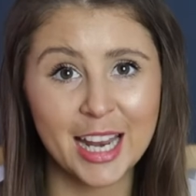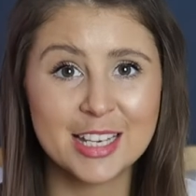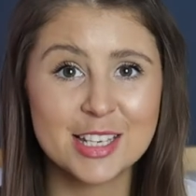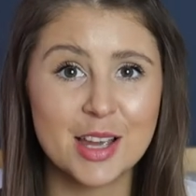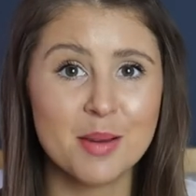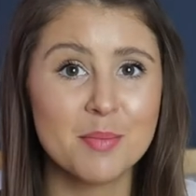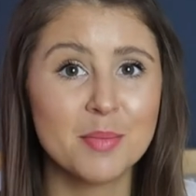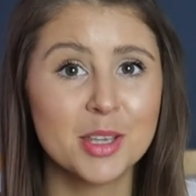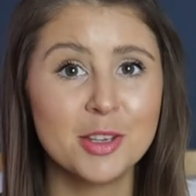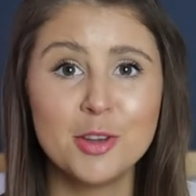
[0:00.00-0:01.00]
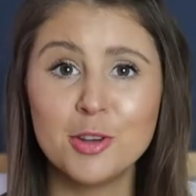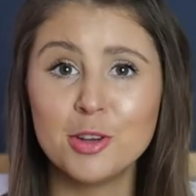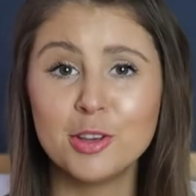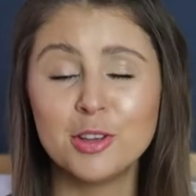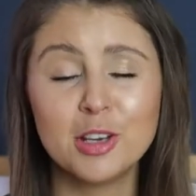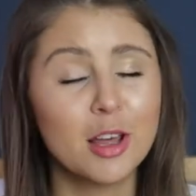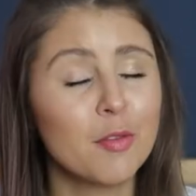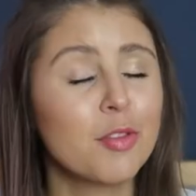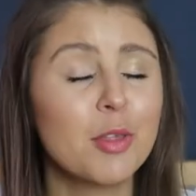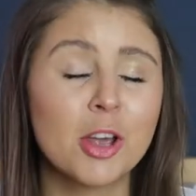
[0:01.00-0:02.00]
and um, you, you
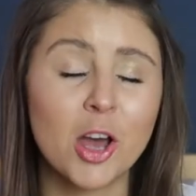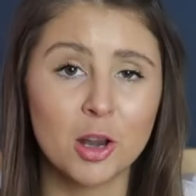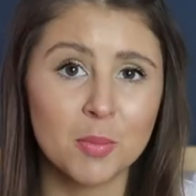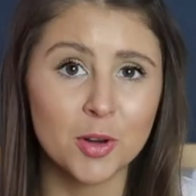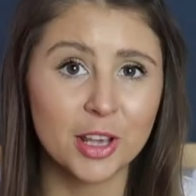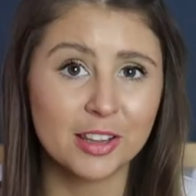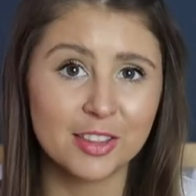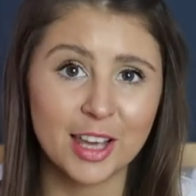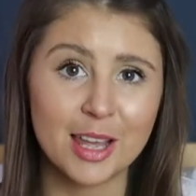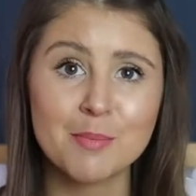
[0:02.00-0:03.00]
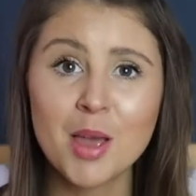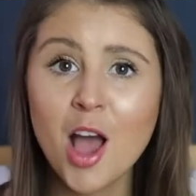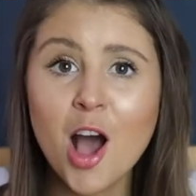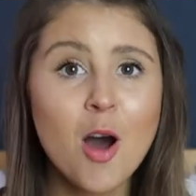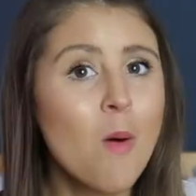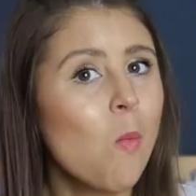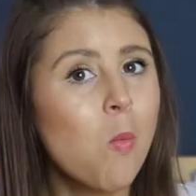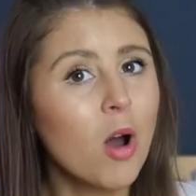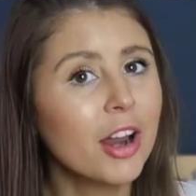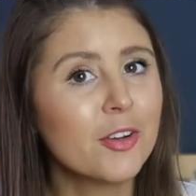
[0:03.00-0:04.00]
love the color blocking theme,
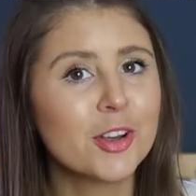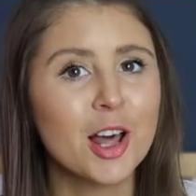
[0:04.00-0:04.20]
why not